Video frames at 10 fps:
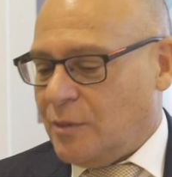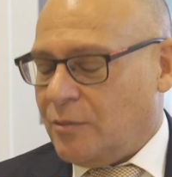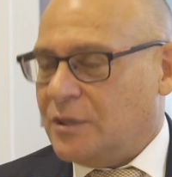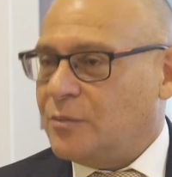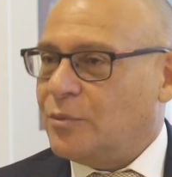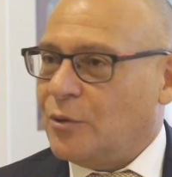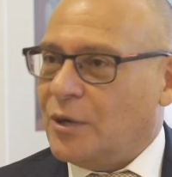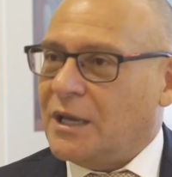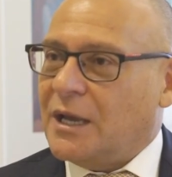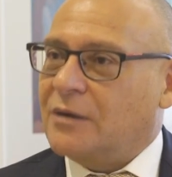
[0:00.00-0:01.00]
when we're
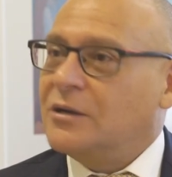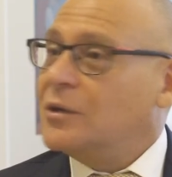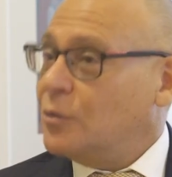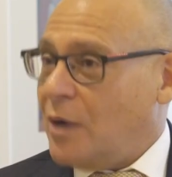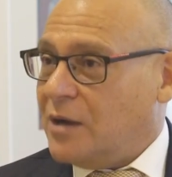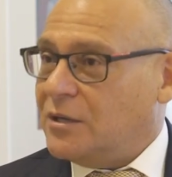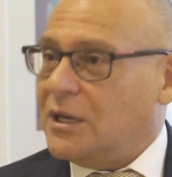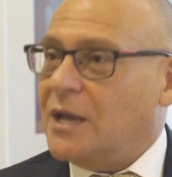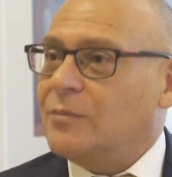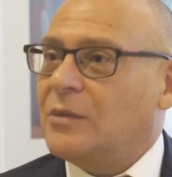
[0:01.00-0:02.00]
deploying our ground
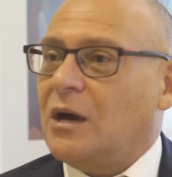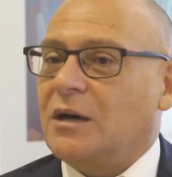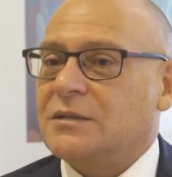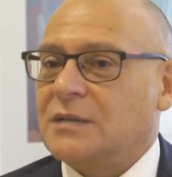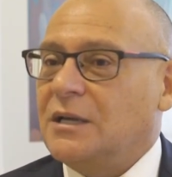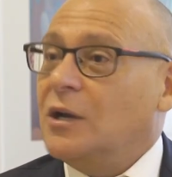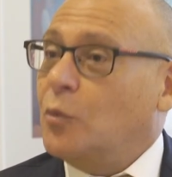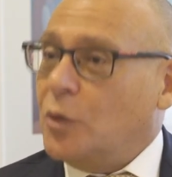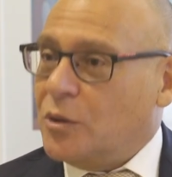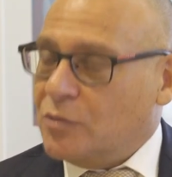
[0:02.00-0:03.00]
EM guys
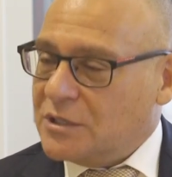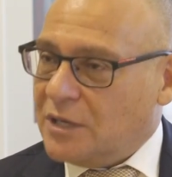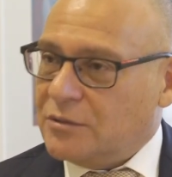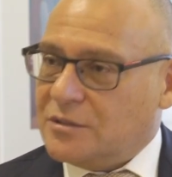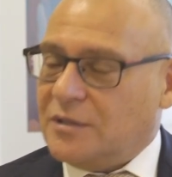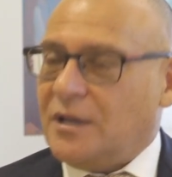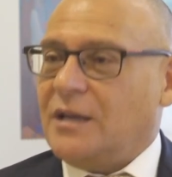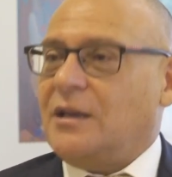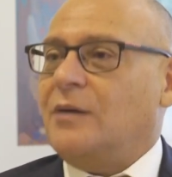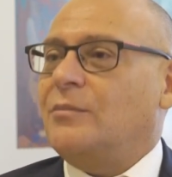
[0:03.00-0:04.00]
with the results that they
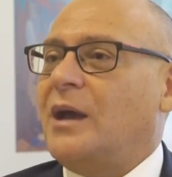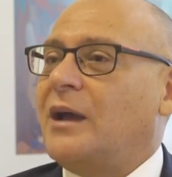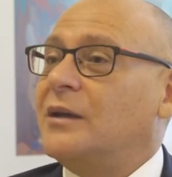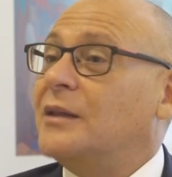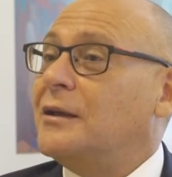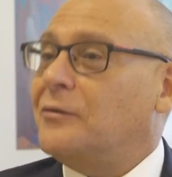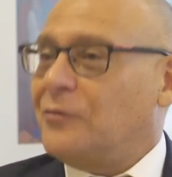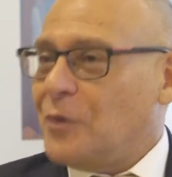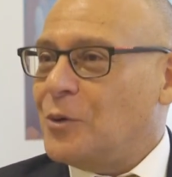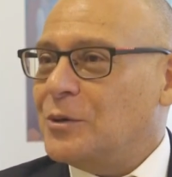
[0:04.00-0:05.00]
come back. And then, of
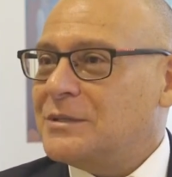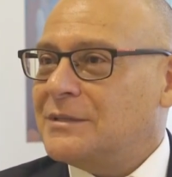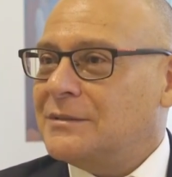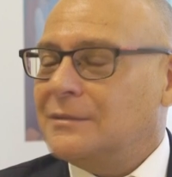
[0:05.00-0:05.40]
course,